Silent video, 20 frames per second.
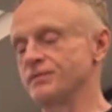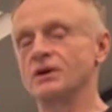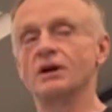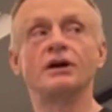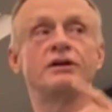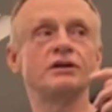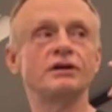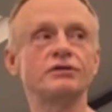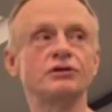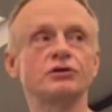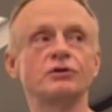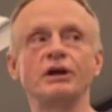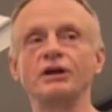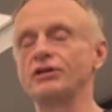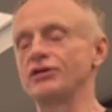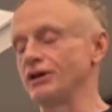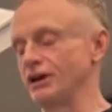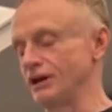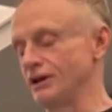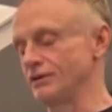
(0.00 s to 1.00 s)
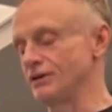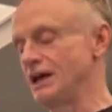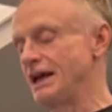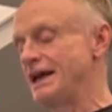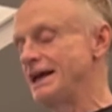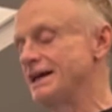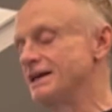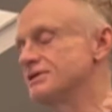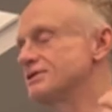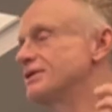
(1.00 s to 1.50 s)
Another great
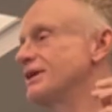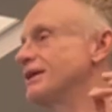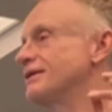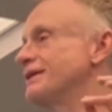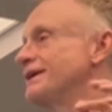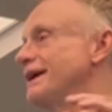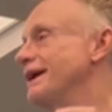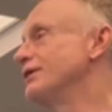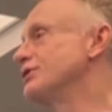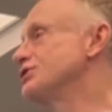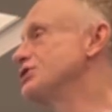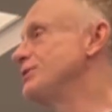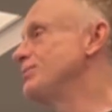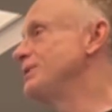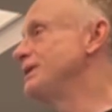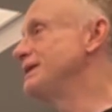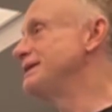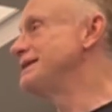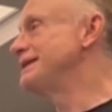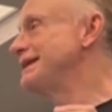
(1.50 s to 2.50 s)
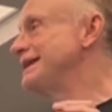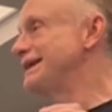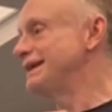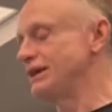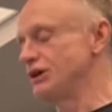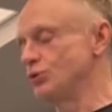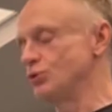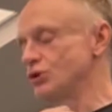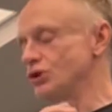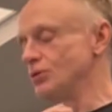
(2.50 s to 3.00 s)
thing is that the
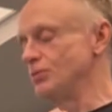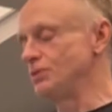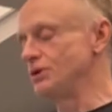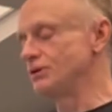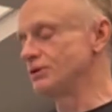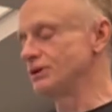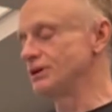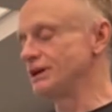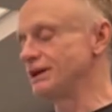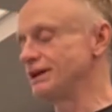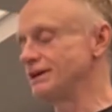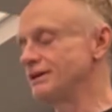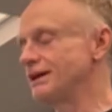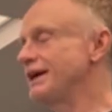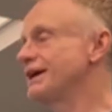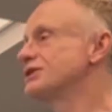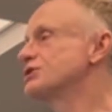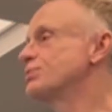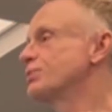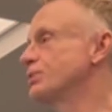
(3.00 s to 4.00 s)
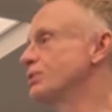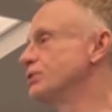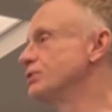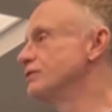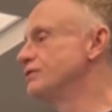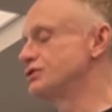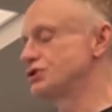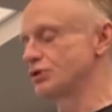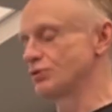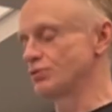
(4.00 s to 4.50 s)
LGBTQ community has
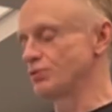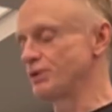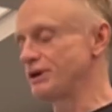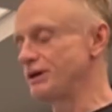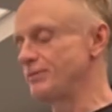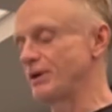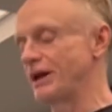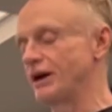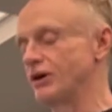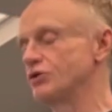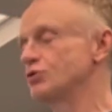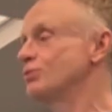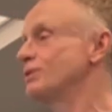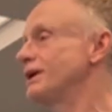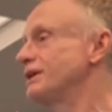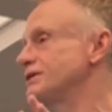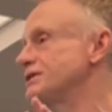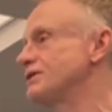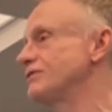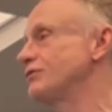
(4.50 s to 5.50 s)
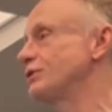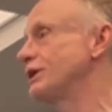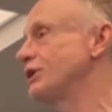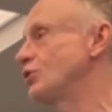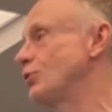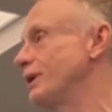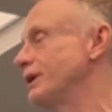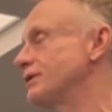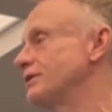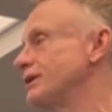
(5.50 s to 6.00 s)
proved to rebound relatively
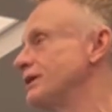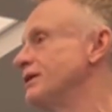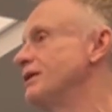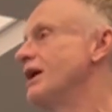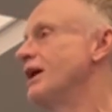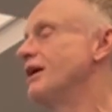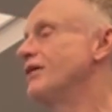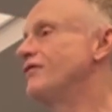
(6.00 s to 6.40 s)
quickly